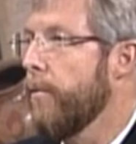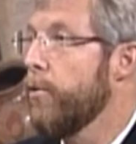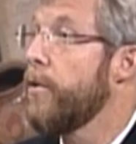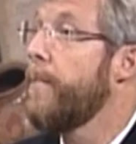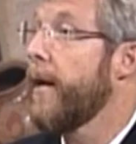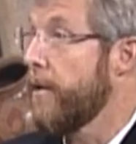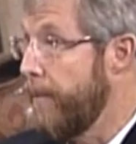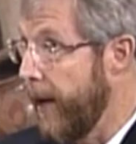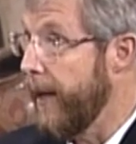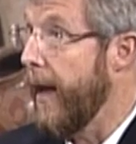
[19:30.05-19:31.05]
was impacted
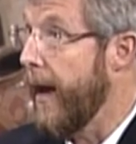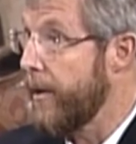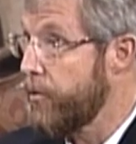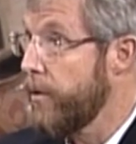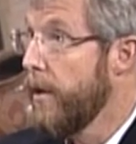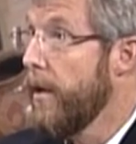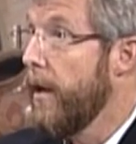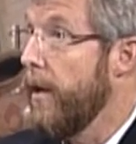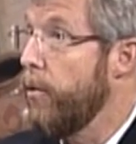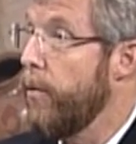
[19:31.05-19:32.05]
by gas
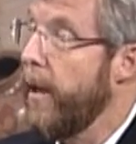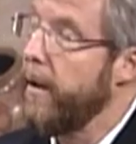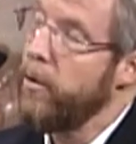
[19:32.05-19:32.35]
in doing that.